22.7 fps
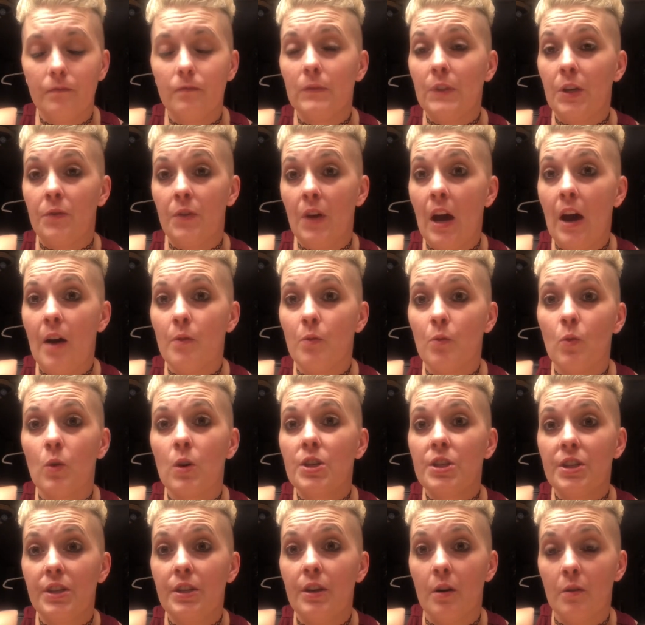If you have a
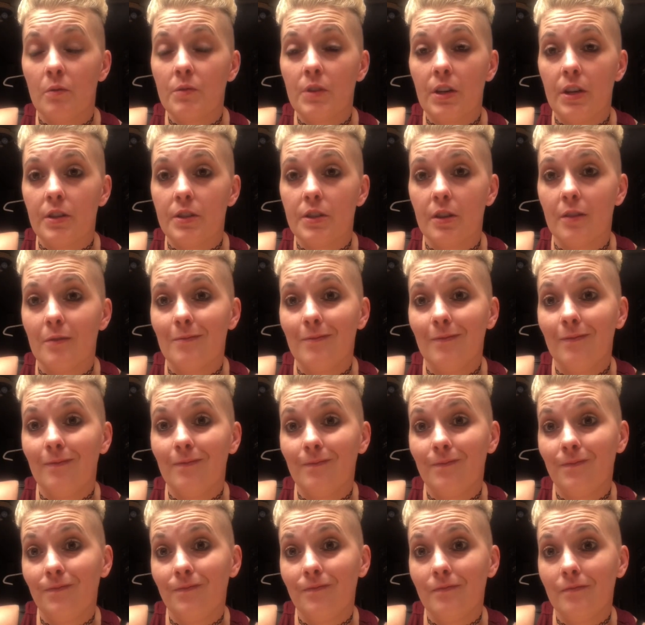warranty, don't touch them,
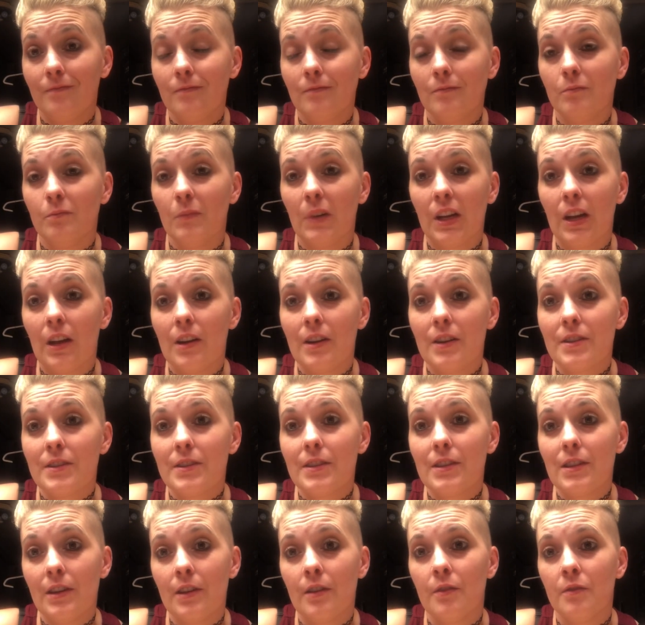
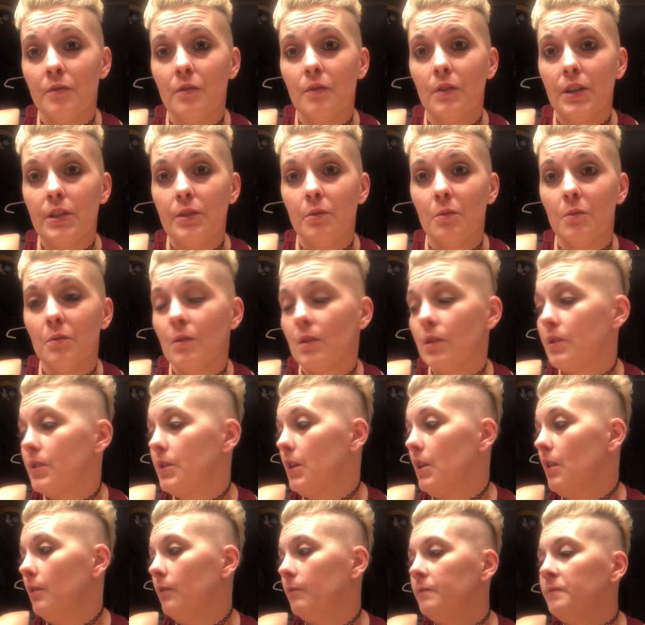because it'll void the
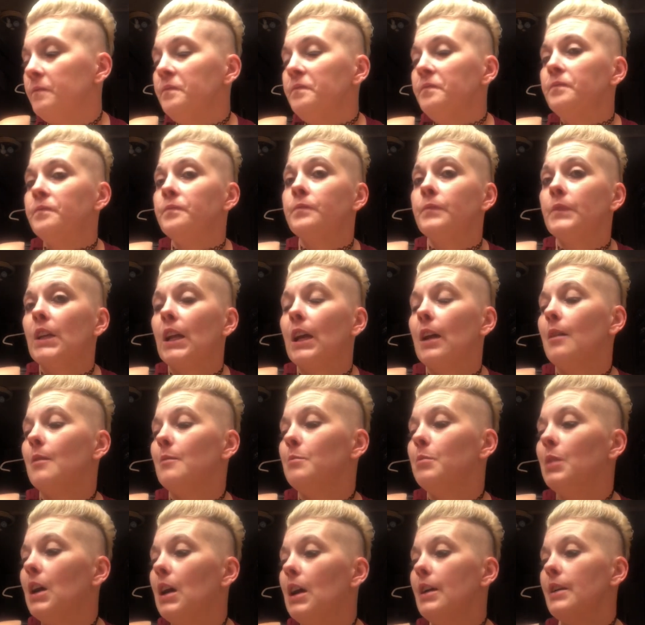warranty.
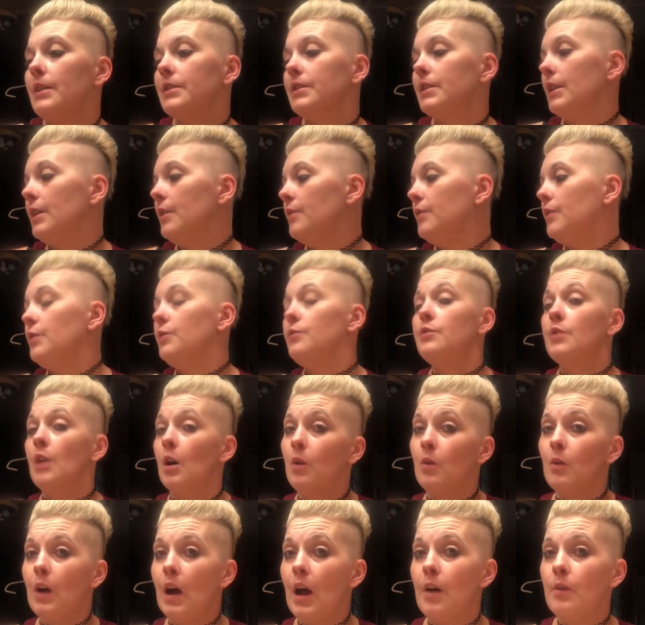But if you
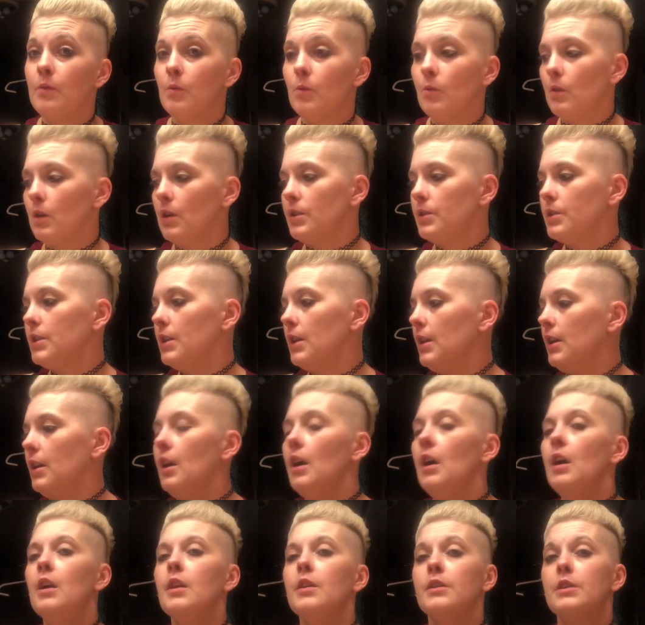don't have a warranty,
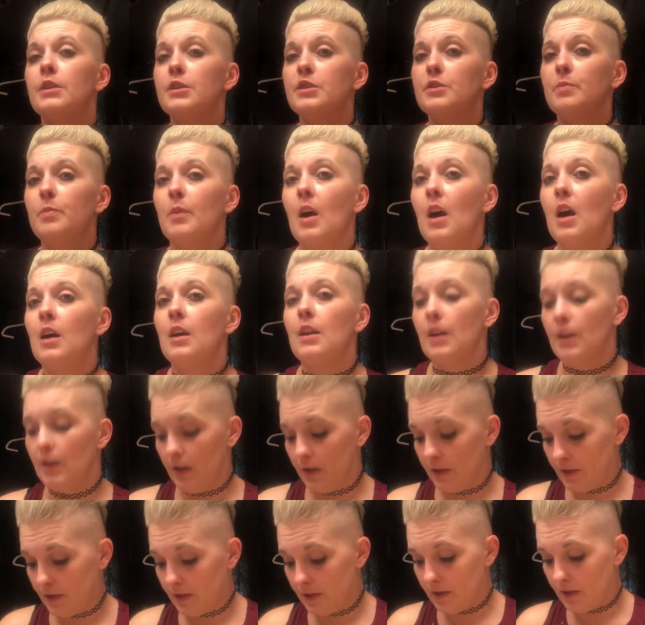there's
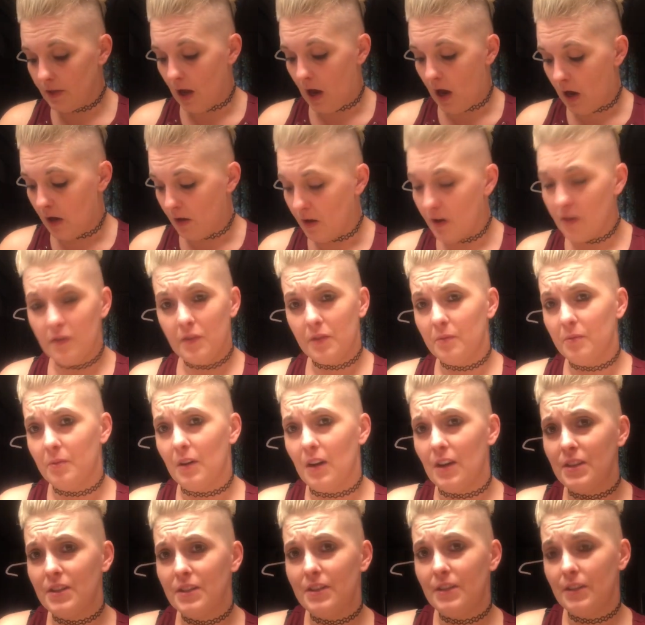products all over the
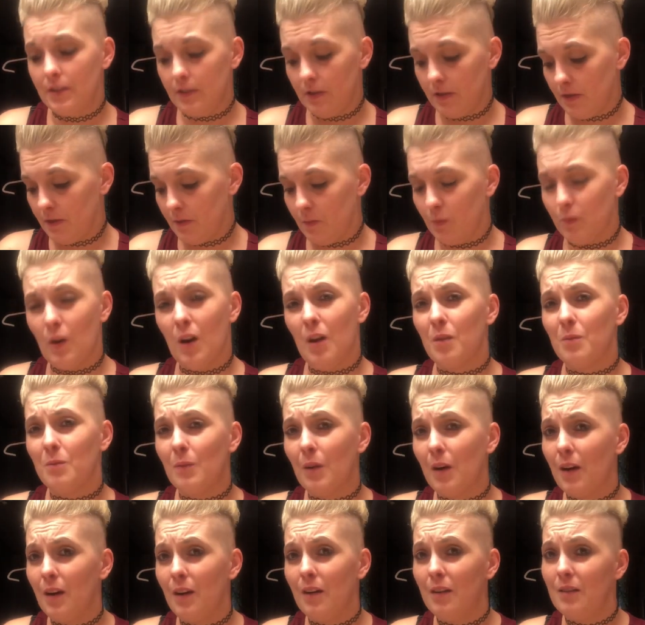place,
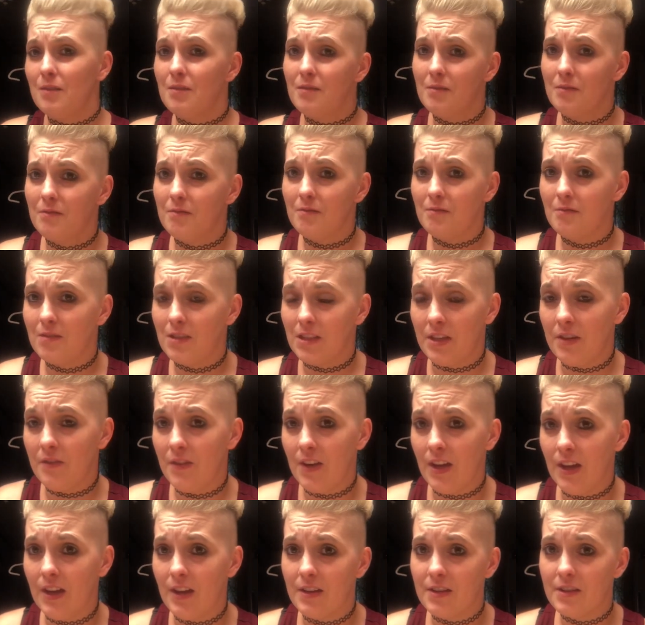Walmart,
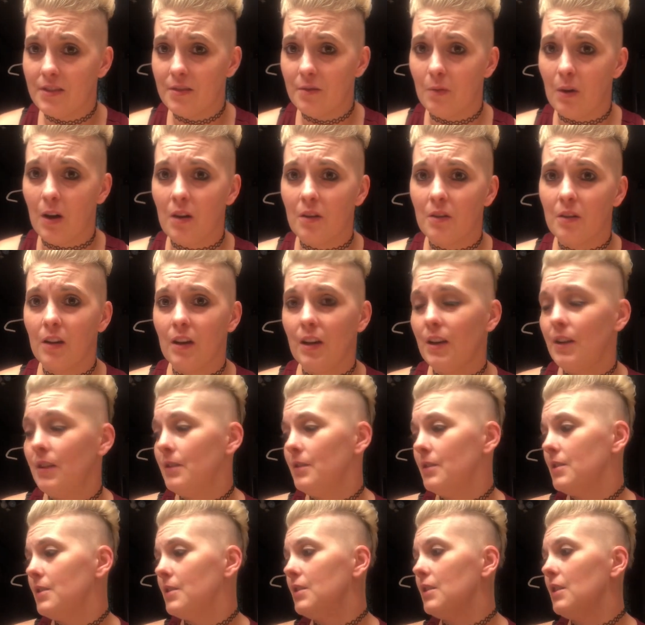CVS,
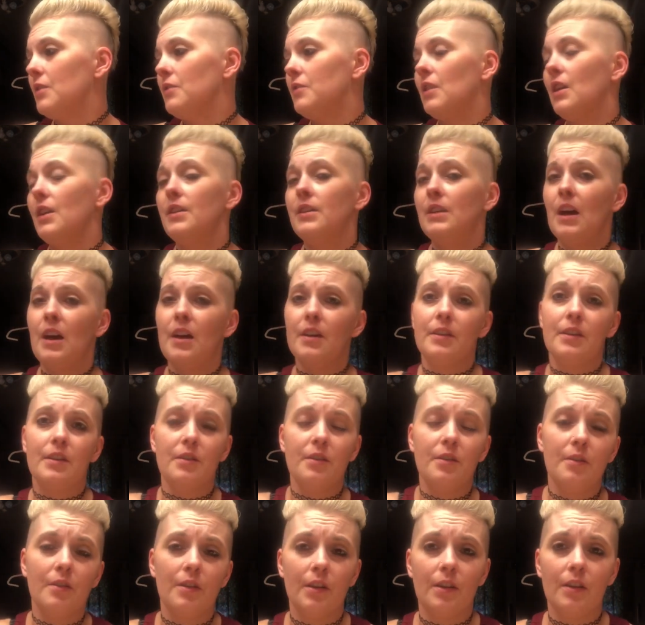Walgreens, stuff like that
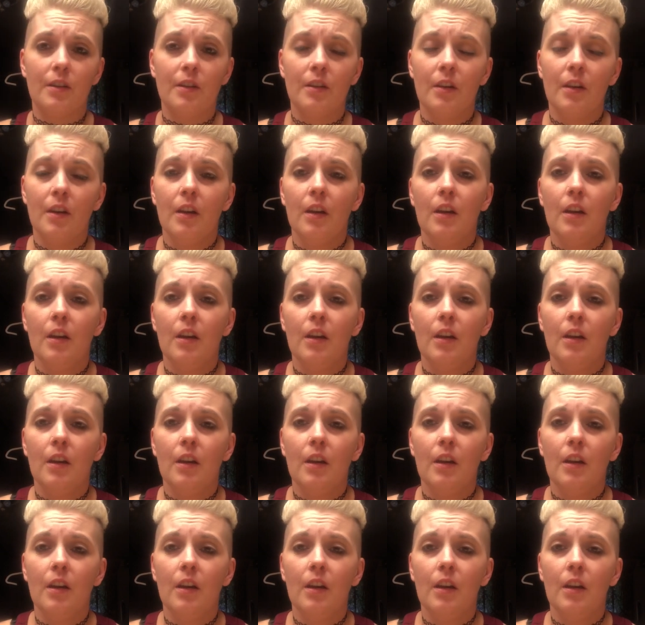you can